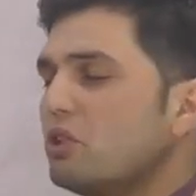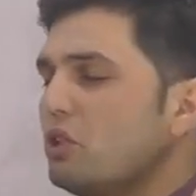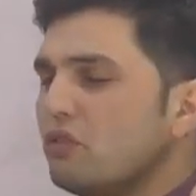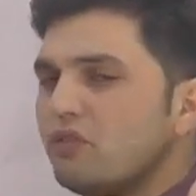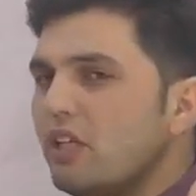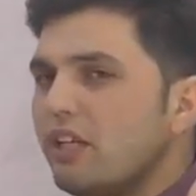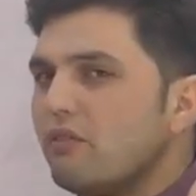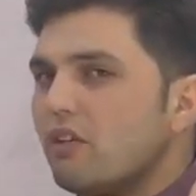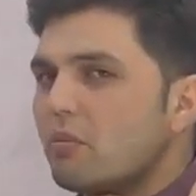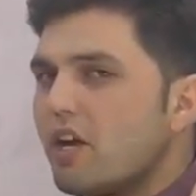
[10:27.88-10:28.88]
Do you feel
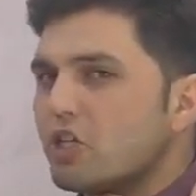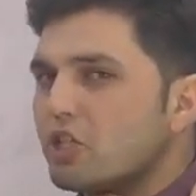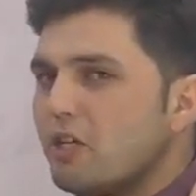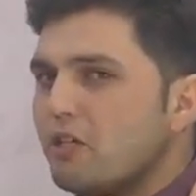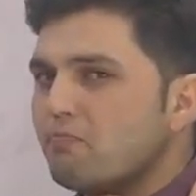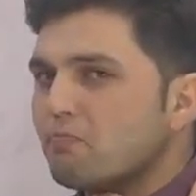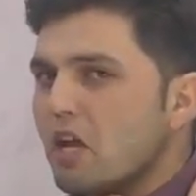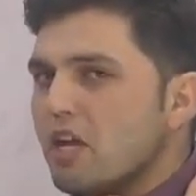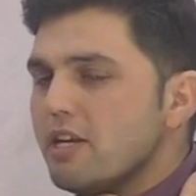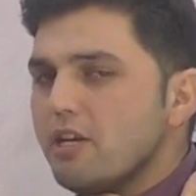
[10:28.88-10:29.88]
any vibration?
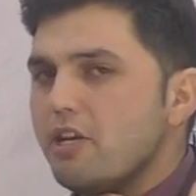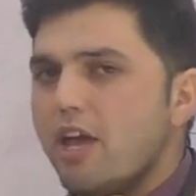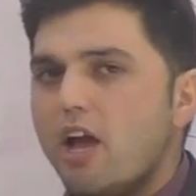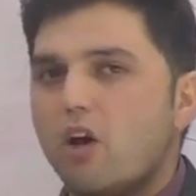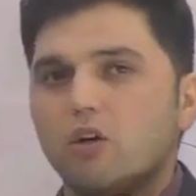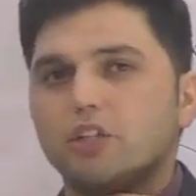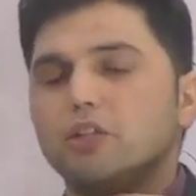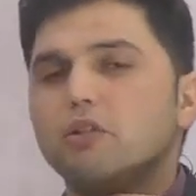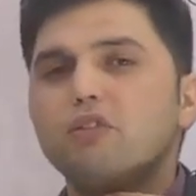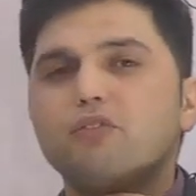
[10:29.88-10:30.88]
No,
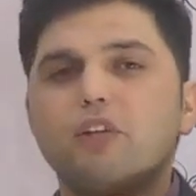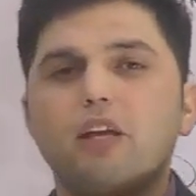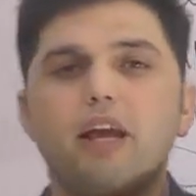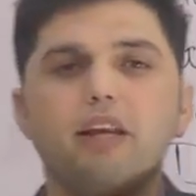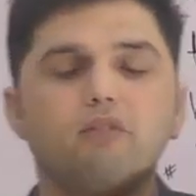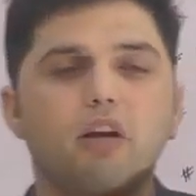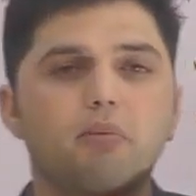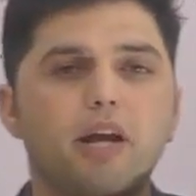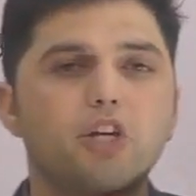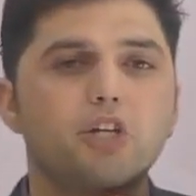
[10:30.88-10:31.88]
you don't feel any
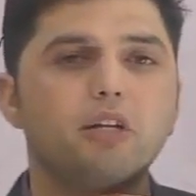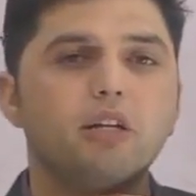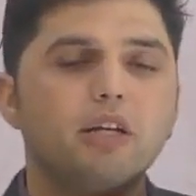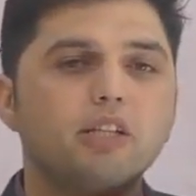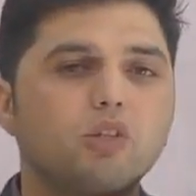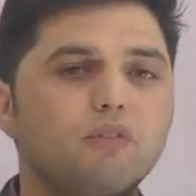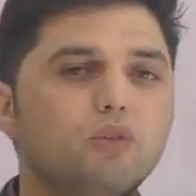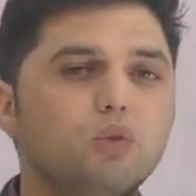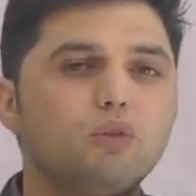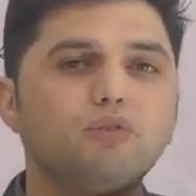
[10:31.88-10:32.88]
vibration. So
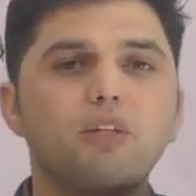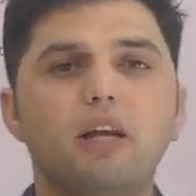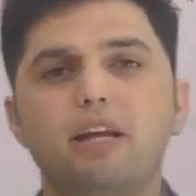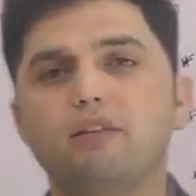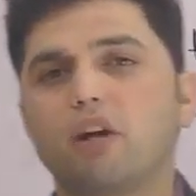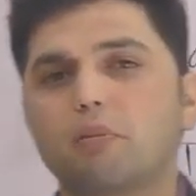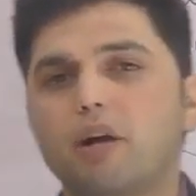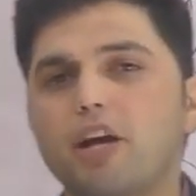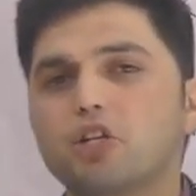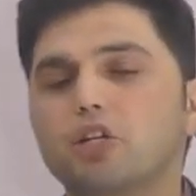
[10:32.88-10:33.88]
if you don't feel any
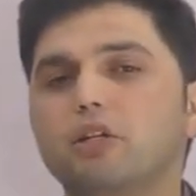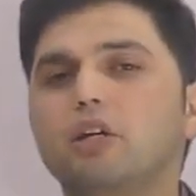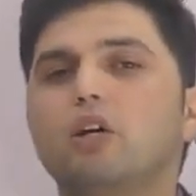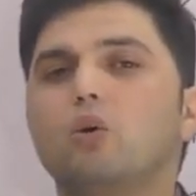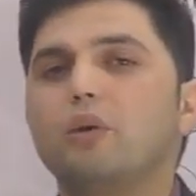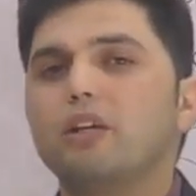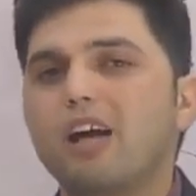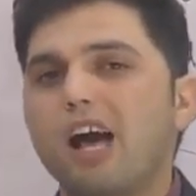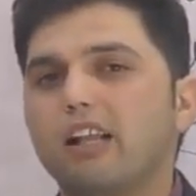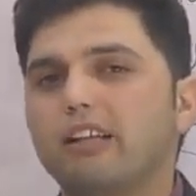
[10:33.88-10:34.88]
vibration, we
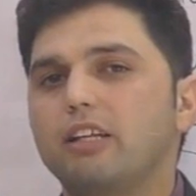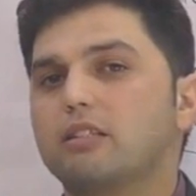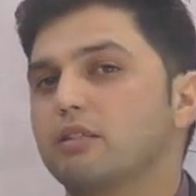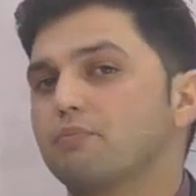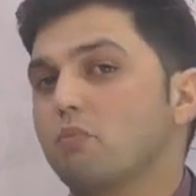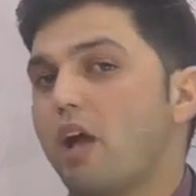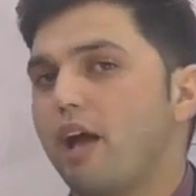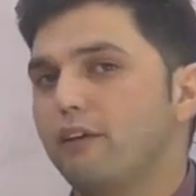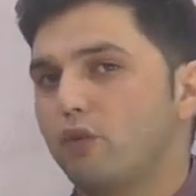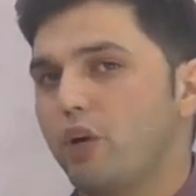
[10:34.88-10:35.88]
call it
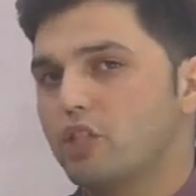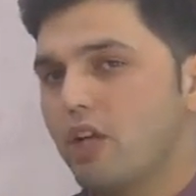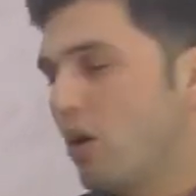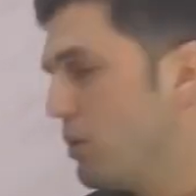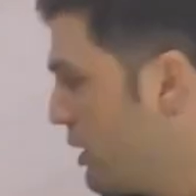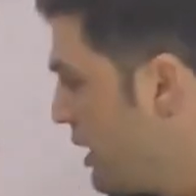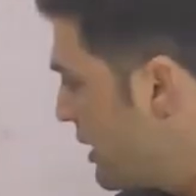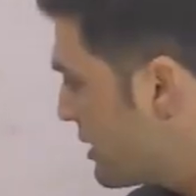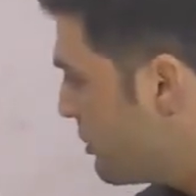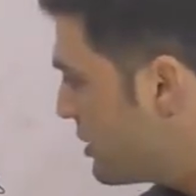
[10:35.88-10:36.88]
unvoiced sound.
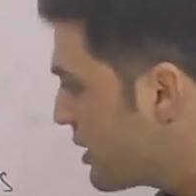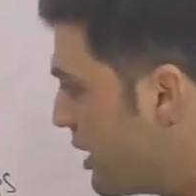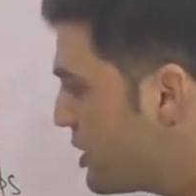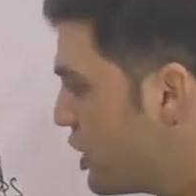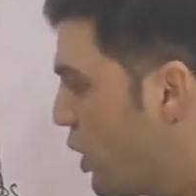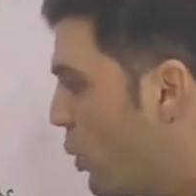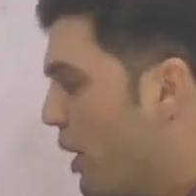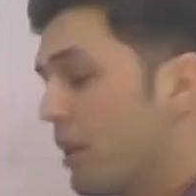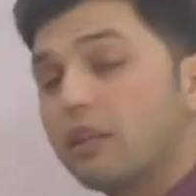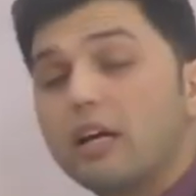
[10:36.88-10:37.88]
Same is the case here
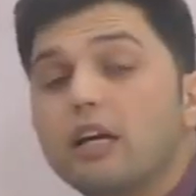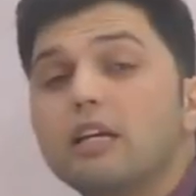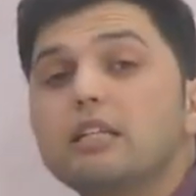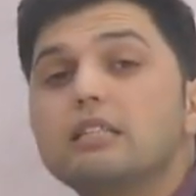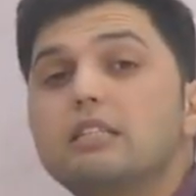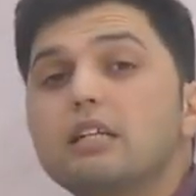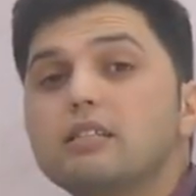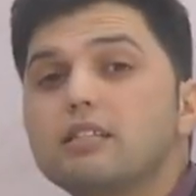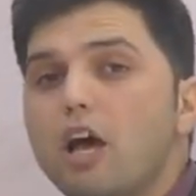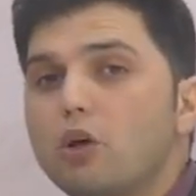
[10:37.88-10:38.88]
with the
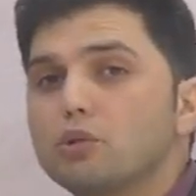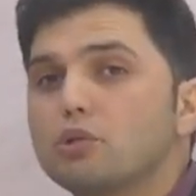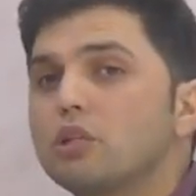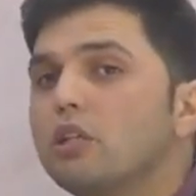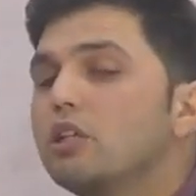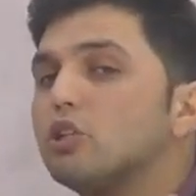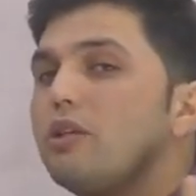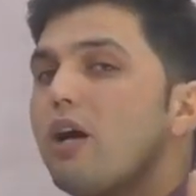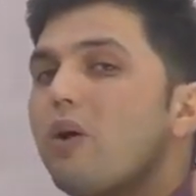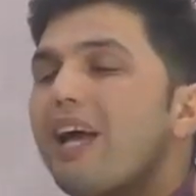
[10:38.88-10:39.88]
D sound.
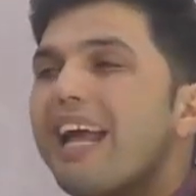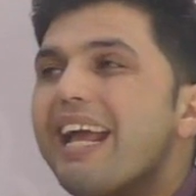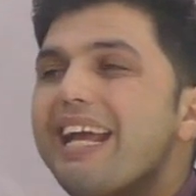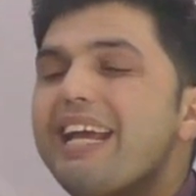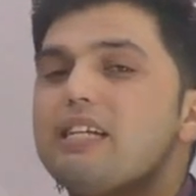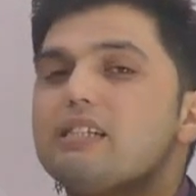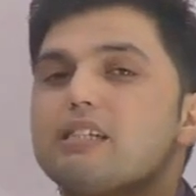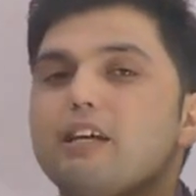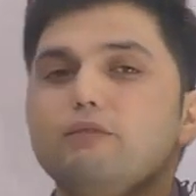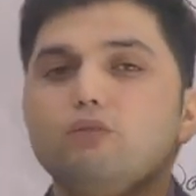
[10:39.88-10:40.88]
So now aid
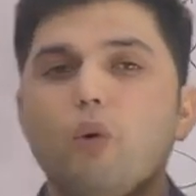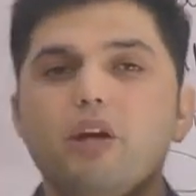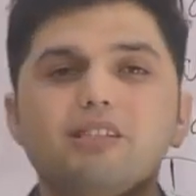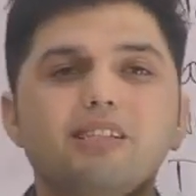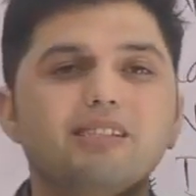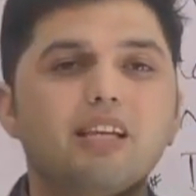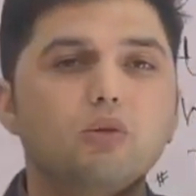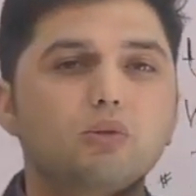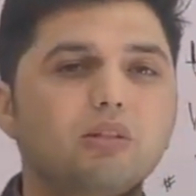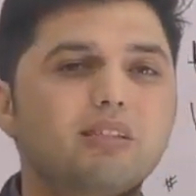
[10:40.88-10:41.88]
some voicing
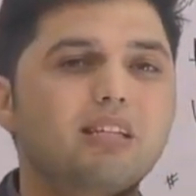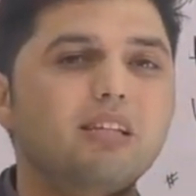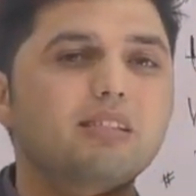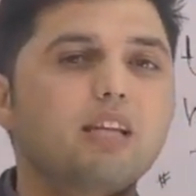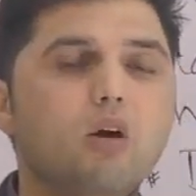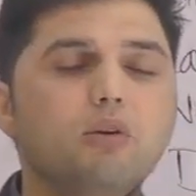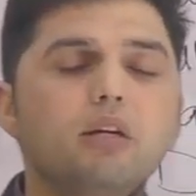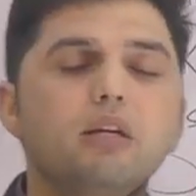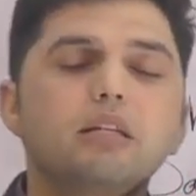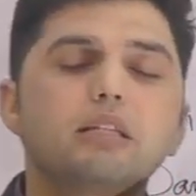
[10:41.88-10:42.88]
sound to the T sound.